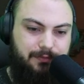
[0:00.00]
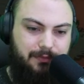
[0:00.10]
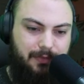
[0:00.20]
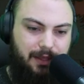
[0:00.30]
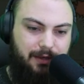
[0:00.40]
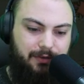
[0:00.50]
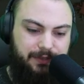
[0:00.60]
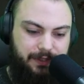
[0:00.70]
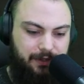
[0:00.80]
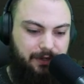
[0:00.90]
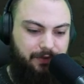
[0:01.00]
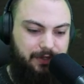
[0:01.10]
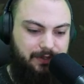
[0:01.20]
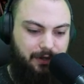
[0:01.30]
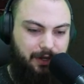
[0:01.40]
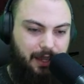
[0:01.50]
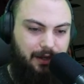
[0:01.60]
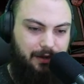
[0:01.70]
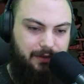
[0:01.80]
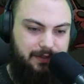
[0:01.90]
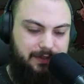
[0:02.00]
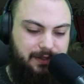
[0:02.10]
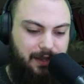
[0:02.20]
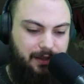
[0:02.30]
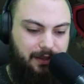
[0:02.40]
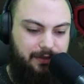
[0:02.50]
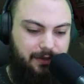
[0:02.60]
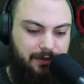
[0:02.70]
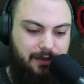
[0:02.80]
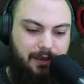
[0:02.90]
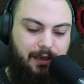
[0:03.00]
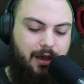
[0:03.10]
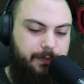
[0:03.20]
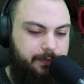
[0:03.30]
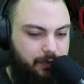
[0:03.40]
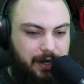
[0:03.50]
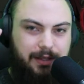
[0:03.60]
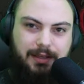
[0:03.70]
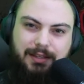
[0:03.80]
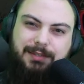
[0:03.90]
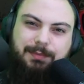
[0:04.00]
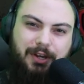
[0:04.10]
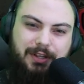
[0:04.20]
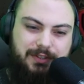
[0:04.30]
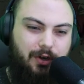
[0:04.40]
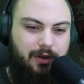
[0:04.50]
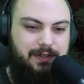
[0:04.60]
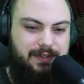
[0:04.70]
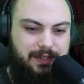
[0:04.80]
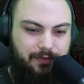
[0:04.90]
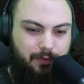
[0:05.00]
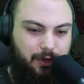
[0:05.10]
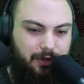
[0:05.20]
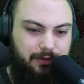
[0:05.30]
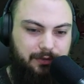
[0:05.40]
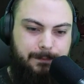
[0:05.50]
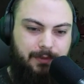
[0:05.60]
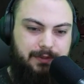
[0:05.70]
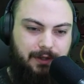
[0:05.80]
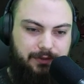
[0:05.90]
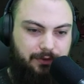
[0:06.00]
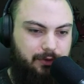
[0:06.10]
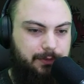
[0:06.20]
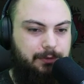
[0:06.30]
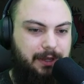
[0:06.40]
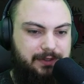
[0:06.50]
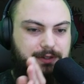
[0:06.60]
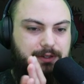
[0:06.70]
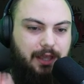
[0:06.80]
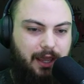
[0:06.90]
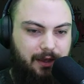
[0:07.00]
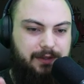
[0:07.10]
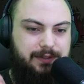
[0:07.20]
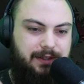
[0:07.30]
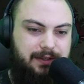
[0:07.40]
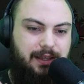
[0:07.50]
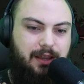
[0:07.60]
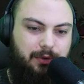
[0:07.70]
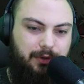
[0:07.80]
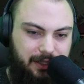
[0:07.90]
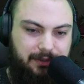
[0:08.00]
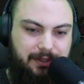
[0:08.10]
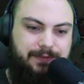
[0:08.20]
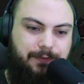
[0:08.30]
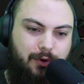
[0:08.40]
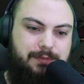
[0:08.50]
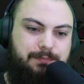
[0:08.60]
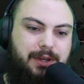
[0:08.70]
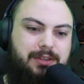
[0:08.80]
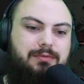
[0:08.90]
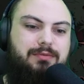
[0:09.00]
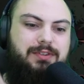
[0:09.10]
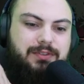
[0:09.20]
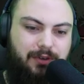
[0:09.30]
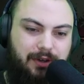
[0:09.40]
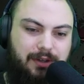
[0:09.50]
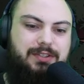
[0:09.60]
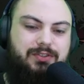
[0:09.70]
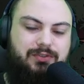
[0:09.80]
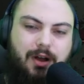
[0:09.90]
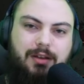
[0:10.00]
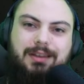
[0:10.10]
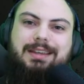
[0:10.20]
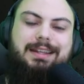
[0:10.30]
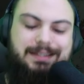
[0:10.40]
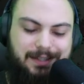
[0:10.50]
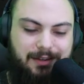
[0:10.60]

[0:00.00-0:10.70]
And then you'll see they're giving us Arcana, and this is kind of like the upgrading experience currency of the world. Talk to the Cryptomancer. Chaos is a relentless force, but you stood strong against it.